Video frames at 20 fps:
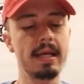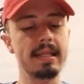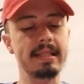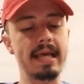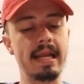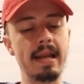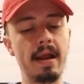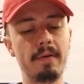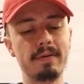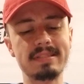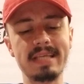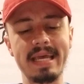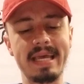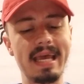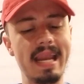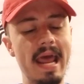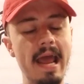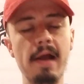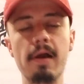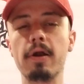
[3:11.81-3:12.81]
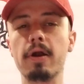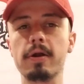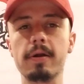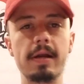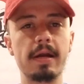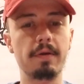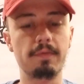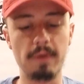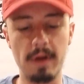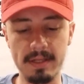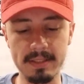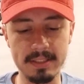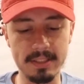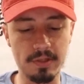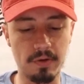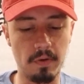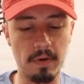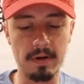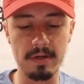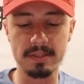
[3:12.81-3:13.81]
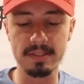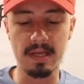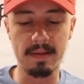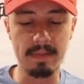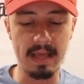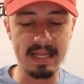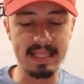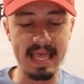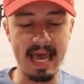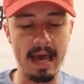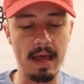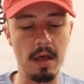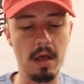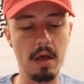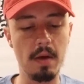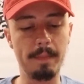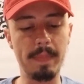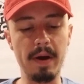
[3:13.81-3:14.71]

Then there was like an error and a run scored or something like that.